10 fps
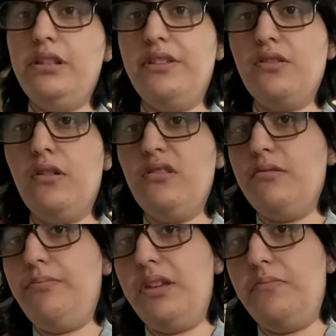
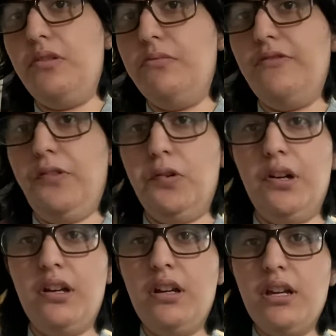told people
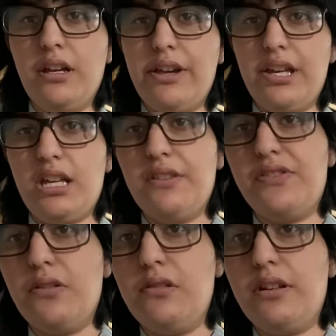before. And
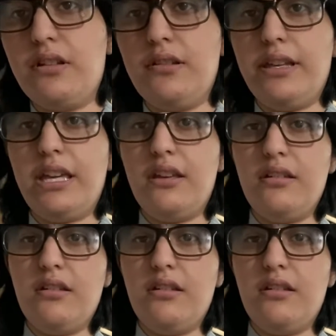so luckily,